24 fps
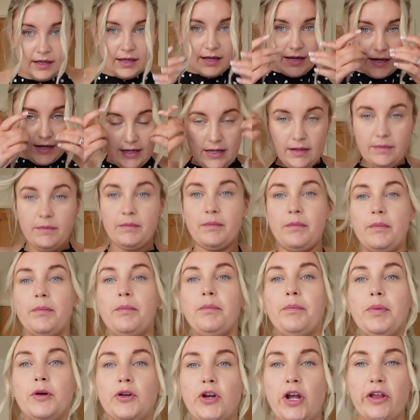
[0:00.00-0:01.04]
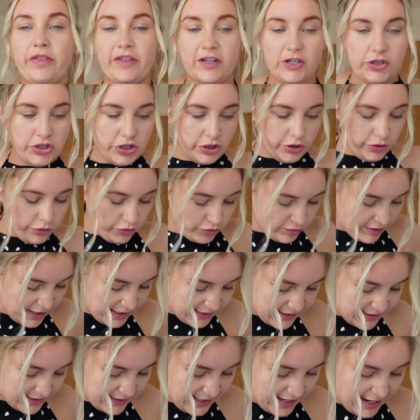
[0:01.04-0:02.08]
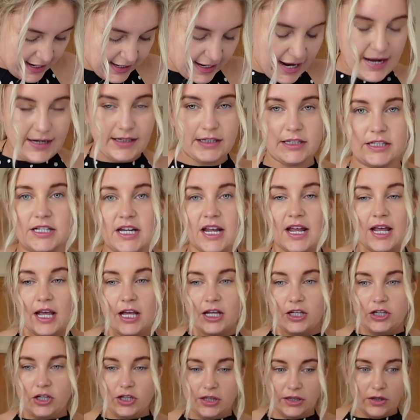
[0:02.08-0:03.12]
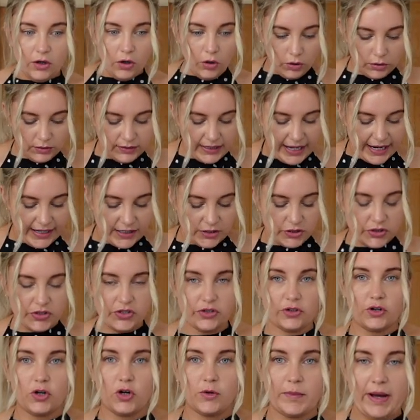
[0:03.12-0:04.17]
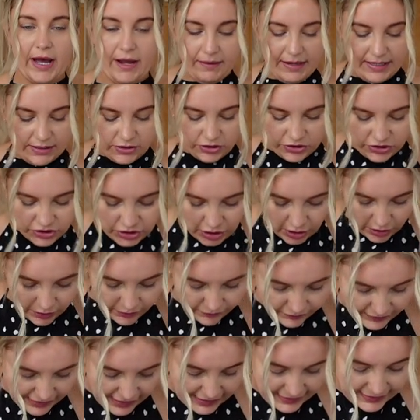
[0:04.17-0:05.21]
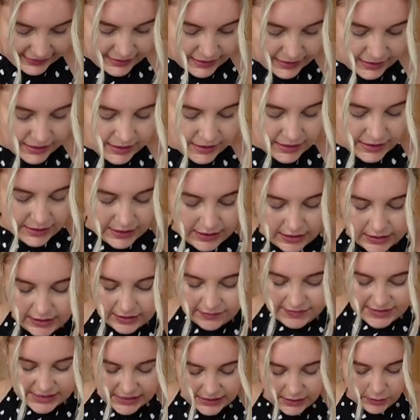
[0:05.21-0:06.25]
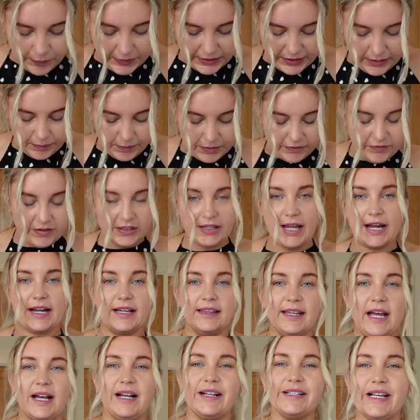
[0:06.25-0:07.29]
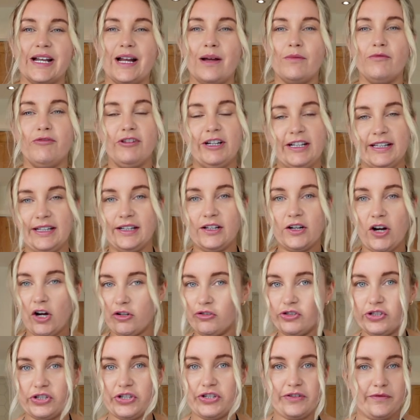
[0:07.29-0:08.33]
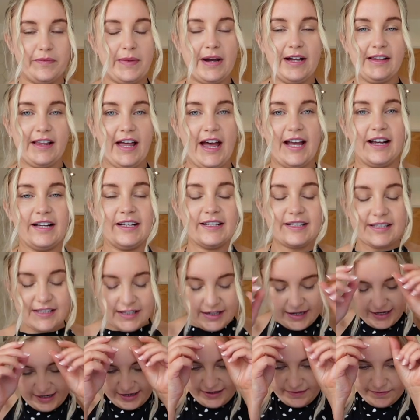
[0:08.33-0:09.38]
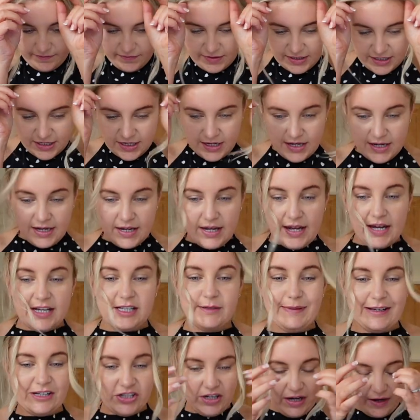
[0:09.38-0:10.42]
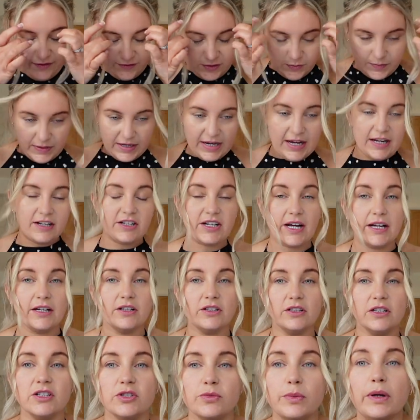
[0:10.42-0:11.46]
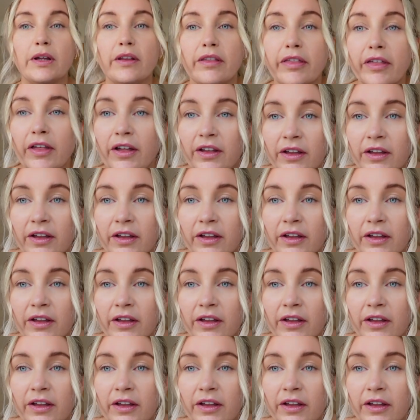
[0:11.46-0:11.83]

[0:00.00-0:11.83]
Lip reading: but nothing too drastic. And your whole leg doesn't come out. It just sort of like gives a little peep of your leg. And like I said, I'm really conscious of my legs, especially after being diagnosed with